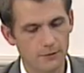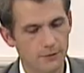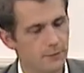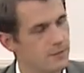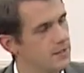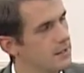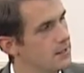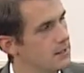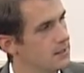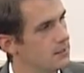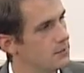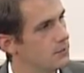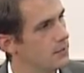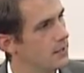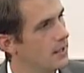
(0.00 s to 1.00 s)
from
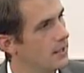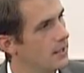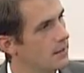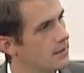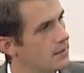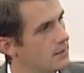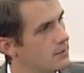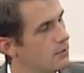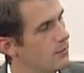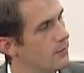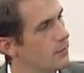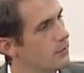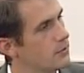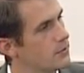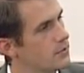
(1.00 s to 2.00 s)
citizens. We had some of the
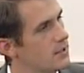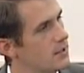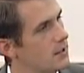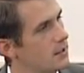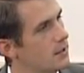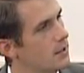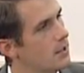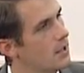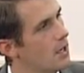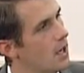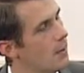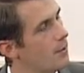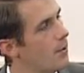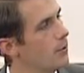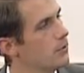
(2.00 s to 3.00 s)
folks that are
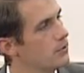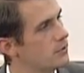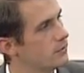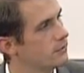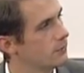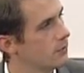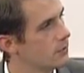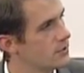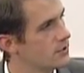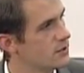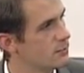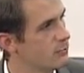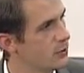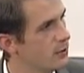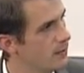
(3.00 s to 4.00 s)
opposed to Florissant's
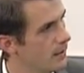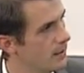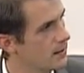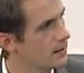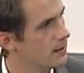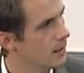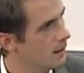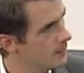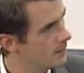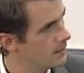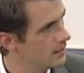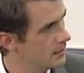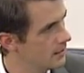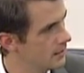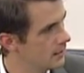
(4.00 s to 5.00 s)
breed ban come
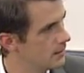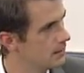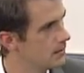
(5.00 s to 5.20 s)
in again.